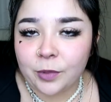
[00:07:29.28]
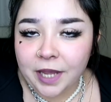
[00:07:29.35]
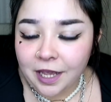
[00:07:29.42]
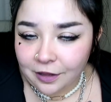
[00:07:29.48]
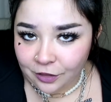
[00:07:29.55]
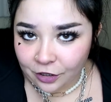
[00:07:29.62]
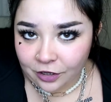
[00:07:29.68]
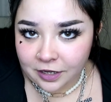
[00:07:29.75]
way I
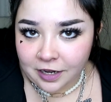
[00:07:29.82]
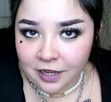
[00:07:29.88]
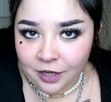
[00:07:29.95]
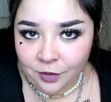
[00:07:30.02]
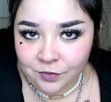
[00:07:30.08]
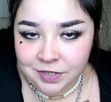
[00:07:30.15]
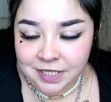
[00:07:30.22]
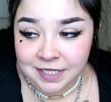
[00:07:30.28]
learned
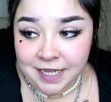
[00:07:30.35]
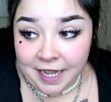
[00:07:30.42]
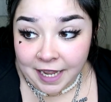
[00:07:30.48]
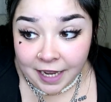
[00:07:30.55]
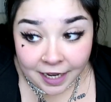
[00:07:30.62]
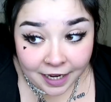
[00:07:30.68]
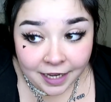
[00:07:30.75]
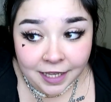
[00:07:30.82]
of
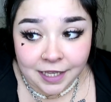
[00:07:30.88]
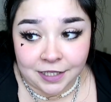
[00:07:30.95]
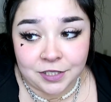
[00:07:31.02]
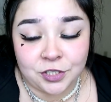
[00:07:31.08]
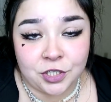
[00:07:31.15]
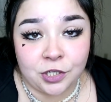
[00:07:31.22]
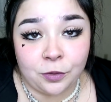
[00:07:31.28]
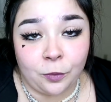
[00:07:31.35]
today
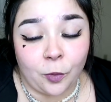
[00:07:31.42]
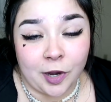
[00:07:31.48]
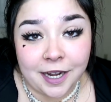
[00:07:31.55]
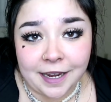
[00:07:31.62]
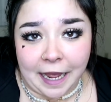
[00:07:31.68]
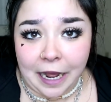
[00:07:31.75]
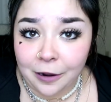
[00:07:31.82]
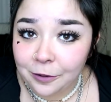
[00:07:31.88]
is to
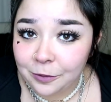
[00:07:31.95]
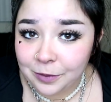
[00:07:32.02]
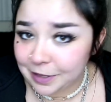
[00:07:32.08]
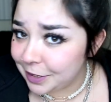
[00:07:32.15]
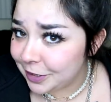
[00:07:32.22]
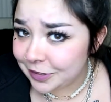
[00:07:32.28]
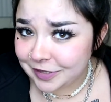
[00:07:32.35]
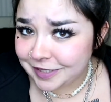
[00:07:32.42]
work out
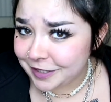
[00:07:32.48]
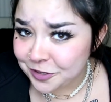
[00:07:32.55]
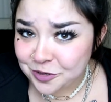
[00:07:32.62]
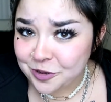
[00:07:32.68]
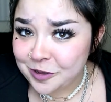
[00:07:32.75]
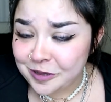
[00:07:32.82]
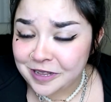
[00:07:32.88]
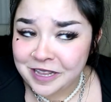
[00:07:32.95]
with your
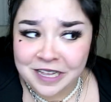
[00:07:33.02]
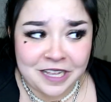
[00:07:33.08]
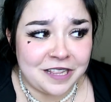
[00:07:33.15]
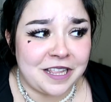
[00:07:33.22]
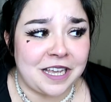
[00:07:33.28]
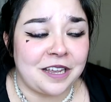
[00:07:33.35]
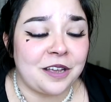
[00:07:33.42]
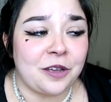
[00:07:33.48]
sigil.
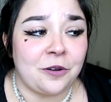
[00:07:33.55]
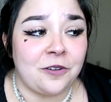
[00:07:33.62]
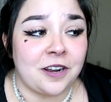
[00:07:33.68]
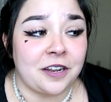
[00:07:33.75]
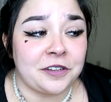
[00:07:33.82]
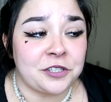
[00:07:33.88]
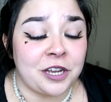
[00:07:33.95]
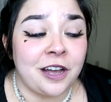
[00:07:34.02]
Like go
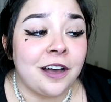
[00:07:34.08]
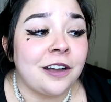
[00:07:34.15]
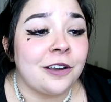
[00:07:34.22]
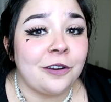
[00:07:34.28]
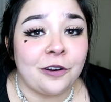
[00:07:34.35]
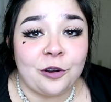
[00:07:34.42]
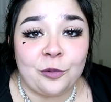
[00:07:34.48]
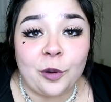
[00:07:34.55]
on a jog
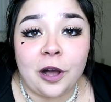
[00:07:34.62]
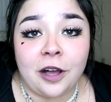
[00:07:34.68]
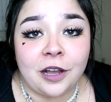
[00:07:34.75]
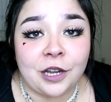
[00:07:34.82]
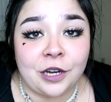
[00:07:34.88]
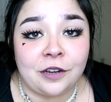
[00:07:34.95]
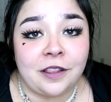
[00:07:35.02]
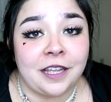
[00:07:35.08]
or a
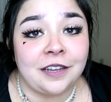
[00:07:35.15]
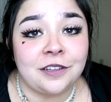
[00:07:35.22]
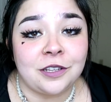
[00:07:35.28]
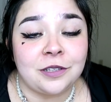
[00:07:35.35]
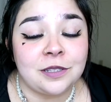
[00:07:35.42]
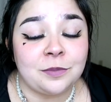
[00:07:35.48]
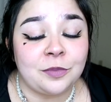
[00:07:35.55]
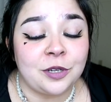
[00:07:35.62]
walk or like
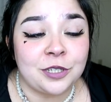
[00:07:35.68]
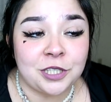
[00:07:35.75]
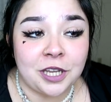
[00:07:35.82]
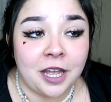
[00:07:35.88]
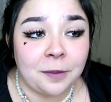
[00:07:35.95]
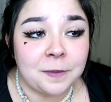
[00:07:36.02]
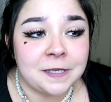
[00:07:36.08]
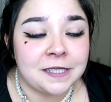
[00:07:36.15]
do some
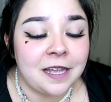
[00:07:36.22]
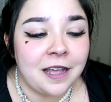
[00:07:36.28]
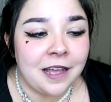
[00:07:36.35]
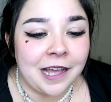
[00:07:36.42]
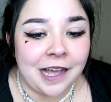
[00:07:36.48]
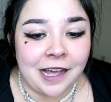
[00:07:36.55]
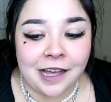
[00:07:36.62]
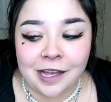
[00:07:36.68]
push-ups
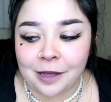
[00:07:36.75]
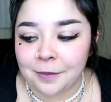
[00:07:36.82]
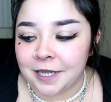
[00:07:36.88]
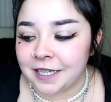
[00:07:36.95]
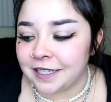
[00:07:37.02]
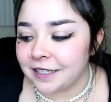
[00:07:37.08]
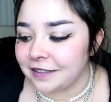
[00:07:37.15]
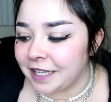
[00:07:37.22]
um,
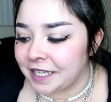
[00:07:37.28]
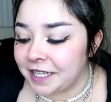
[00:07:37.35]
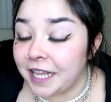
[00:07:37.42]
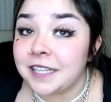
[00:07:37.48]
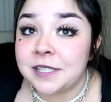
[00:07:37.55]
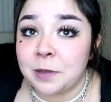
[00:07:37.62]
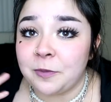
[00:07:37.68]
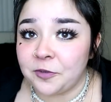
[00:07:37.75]
and like
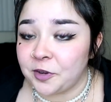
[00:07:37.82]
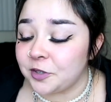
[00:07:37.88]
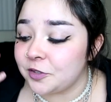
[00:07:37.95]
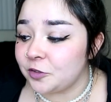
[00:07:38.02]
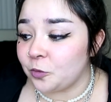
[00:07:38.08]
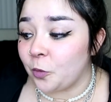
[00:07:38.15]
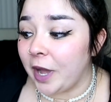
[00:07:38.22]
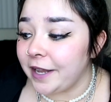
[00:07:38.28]
get some of your
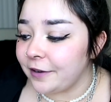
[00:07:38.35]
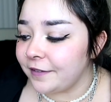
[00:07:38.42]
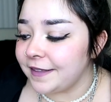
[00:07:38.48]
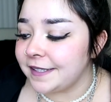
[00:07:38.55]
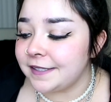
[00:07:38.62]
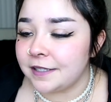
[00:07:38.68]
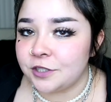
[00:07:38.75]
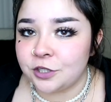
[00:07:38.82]
sweat on
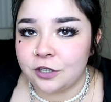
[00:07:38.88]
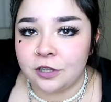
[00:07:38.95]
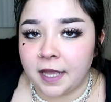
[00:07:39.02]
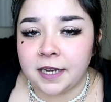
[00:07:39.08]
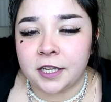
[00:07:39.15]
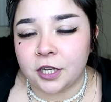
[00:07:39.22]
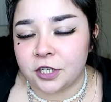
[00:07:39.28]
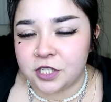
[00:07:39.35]
the sigil.
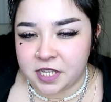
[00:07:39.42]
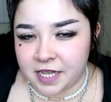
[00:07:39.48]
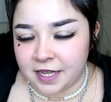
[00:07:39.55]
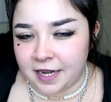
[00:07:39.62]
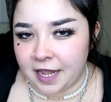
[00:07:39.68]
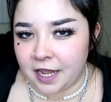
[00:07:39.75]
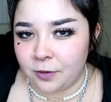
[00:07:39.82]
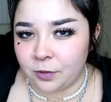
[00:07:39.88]
Getting your
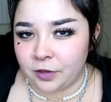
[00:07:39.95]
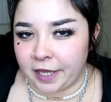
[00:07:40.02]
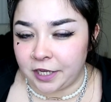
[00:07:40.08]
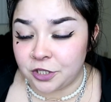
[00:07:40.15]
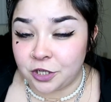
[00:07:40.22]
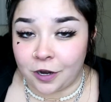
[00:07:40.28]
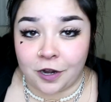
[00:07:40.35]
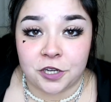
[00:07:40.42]
DNA will
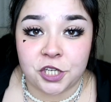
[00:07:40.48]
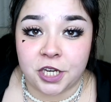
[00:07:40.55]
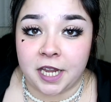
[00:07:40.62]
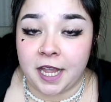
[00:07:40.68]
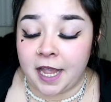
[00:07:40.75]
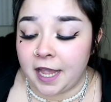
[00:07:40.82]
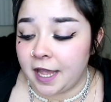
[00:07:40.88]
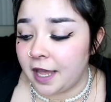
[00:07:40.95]
like charge
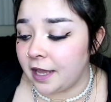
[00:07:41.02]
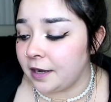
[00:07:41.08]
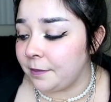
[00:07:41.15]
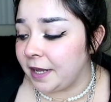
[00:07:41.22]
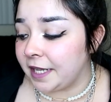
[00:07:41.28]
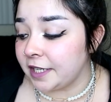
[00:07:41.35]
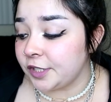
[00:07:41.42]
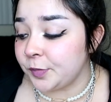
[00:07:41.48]
it and
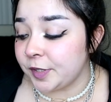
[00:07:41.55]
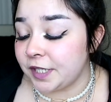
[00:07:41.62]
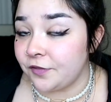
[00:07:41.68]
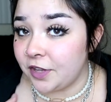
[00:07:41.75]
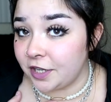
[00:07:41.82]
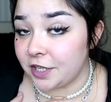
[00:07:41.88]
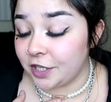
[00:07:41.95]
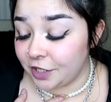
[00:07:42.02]
make it
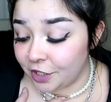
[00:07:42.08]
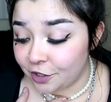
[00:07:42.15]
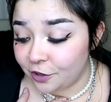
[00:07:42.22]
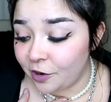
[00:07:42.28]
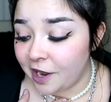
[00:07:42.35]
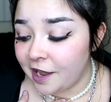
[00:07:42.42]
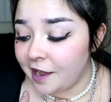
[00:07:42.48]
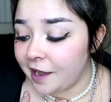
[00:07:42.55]
specific to
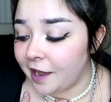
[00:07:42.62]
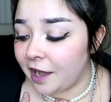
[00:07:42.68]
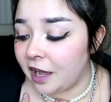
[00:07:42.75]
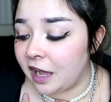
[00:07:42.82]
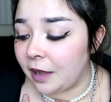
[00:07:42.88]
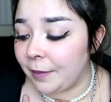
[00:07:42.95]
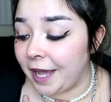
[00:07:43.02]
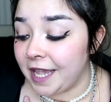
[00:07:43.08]
you.
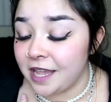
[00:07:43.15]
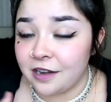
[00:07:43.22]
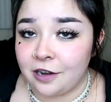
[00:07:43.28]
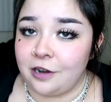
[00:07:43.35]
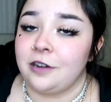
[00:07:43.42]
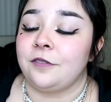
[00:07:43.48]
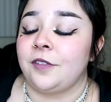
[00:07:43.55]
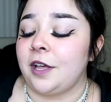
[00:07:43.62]
Um, I hadn't
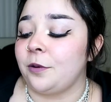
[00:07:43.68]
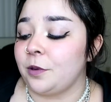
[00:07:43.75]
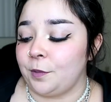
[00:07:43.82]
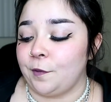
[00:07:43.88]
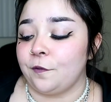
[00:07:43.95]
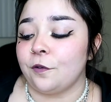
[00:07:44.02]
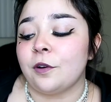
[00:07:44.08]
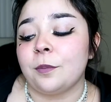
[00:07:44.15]
heard of that
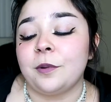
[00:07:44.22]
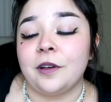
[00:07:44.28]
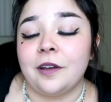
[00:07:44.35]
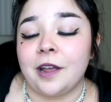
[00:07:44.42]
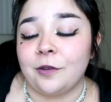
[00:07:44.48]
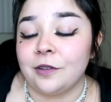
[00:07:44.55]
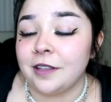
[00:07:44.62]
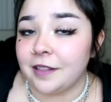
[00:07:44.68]
one before, but
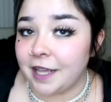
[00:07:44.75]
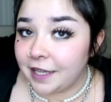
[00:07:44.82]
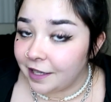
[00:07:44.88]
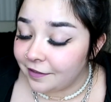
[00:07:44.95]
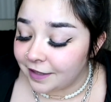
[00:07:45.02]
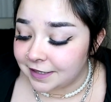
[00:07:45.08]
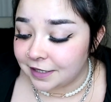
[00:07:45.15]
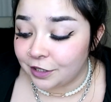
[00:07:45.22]
I really like
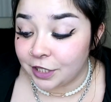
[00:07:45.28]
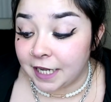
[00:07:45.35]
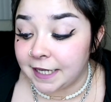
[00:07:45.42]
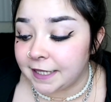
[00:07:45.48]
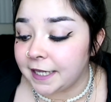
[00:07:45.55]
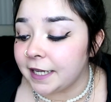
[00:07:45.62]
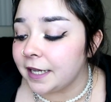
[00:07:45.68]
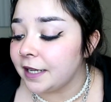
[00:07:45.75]
it. That's a good
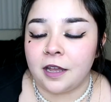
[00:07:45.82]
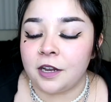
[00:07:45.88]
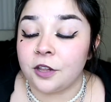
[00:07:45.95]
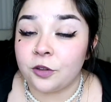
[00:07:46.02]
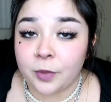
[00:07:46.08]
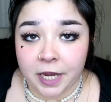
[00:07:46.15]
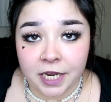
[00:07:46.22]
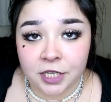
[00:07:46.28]
idea.
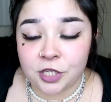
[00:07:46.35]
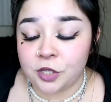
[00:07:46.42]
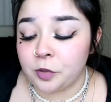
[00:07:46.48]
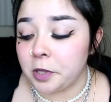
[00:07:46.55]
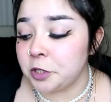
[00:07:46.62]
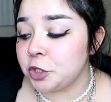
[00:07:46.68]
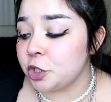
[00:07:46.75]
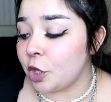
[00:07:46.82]
Another way
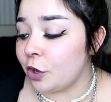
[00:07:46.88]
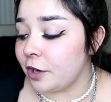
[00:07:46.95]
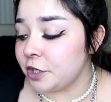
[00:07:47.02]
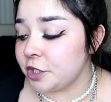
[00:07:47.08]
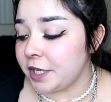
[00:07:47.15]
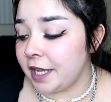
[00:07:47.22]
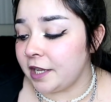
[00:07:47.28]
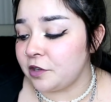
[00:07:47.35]
to
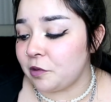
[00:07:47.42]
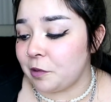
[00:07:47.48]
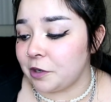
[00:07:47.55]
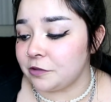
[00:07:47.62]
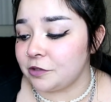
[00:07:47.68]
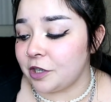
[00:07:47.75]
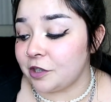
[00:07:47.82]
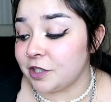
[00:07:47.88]
charge it or
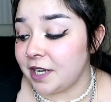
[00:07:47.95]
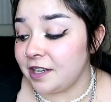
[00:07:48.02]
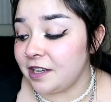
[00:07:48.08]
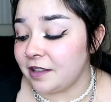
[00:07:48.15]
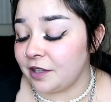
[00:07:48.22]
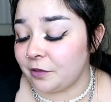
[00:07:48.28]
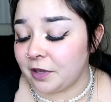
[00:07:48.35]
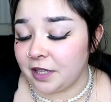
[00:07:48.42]
charge
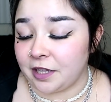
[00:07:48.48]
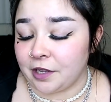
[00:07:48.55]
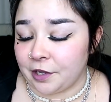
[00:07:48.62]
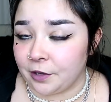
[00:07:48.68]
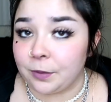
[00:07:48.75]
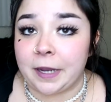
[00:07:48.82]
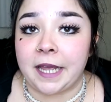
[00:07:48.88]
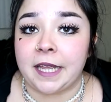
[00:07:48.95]
anything really a
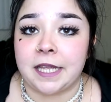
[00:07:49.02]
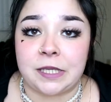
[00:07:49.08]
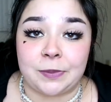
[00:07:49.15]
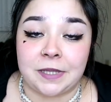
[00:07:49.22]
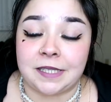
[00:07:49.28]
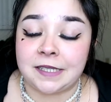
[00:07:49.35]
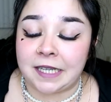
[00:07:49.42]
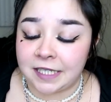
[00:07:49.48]
good way is
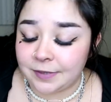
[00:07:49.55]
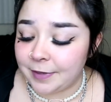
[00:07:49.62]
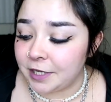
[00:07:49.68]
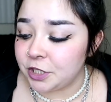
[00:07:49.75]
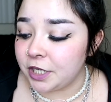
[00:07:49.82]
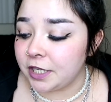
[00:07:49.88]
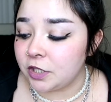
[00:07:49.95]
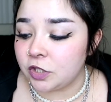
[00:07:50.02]
with sex
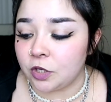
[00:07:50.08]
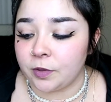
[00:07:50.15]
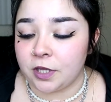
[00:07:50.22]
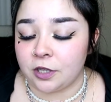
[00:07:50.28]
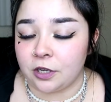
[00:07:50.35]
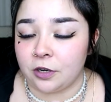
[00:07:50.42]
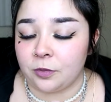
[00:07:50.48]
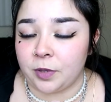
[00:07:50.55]
magic. So
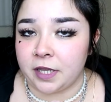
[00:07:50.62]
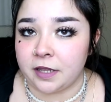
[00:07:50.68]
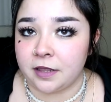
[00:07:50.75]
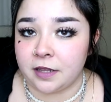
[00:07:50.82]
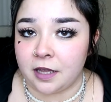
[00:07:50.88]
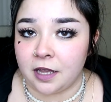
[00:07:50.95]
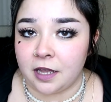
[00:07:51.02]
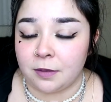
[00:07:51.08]
either with
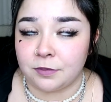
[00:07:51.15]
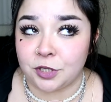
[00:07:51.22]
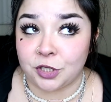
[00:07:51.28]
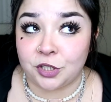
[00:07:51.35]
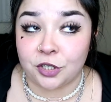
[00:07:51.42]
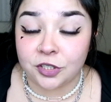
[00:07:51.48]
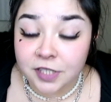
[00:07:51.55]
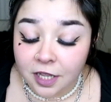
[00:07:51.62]
uh,
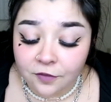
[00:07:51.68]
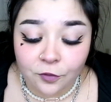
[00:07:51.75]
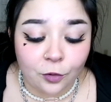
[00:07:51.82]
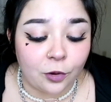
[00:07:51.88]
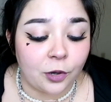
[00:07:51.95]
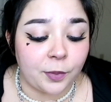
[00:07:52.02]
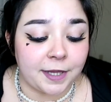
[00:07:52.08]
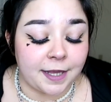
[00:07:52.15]
just yourself
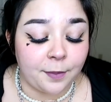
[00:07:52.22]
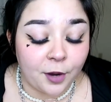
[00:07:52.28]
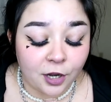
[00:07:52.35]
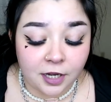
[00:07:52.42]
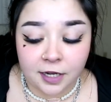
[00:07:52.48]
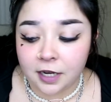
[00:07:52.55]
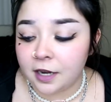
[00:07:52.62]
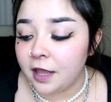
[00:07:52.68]
or with a
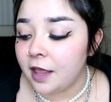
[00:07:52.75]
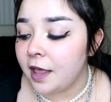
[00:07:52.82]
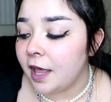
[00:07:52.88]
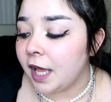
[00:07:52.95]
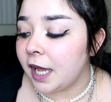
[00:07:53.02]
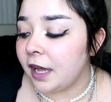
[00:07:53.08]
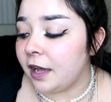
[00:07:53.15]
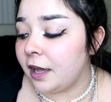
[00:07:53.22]
partner
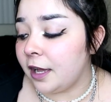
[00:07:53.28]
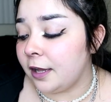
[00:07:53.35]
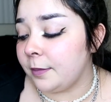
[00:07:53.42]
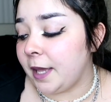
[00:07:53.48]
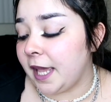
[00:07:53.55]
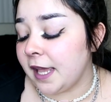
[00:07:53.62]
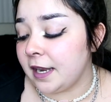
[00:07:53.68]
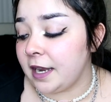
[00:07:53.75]
um,
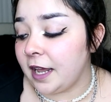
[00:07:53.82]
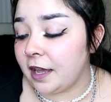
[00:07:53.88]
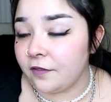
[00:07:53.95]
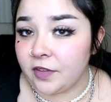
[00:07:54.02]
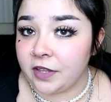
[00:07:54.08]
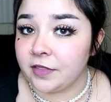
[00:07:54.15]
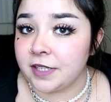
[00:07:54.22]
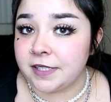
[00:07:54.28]
and
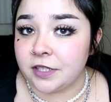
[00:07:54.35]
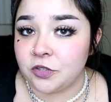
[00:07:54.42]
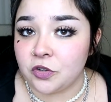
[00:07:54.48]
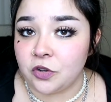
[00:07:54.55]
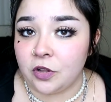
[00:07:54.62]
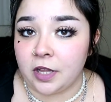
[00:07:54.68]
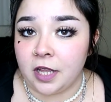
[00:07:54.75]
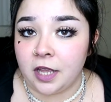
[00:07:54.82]
having the
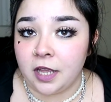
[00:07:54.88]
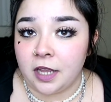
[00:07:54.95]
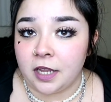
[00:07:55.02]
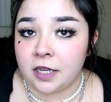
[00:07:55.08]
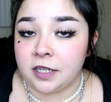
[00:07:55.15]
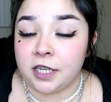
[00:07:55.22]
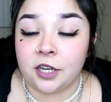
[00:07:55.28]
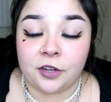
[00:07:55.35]
sigil
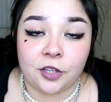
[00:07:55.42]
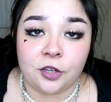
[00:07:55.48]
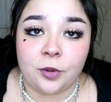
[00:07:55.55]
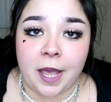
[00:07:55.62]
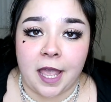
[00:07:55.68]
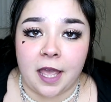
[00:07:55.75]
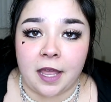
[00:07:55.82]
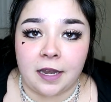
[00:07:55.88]
near you
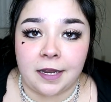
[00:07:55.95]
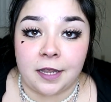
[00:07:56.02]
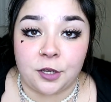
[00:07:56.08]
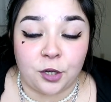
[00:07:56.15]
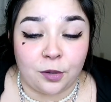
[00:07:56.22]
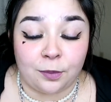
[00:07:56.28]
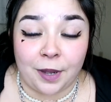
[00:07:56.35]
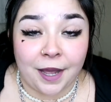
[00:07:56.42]
and in
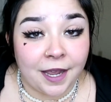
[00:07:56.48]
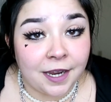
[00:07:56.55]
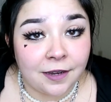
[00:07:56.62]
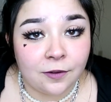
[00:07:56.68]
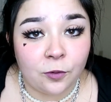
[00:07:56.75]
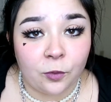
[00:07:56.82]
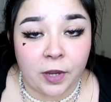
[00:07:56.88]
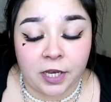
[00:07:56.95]
your
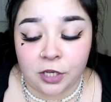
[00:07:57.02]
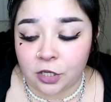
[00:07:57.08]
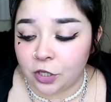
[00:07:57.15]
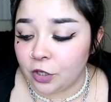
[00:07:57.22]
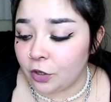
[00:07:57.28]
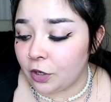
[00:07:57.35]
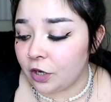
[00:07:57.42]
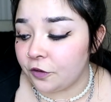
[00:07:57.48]
mind when
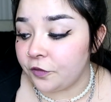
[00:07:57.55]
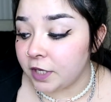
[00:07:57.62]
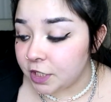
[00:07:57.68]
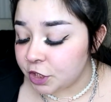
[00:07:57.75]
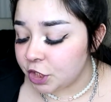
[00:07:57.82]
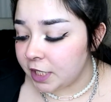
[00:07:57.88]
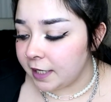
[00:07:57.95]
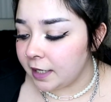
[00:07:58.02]
you're
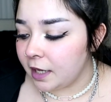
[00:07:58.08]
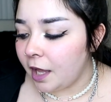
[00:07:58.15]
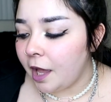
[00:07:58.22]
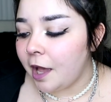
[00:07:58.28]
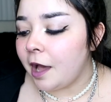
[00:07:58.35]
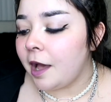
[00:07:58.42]
finishing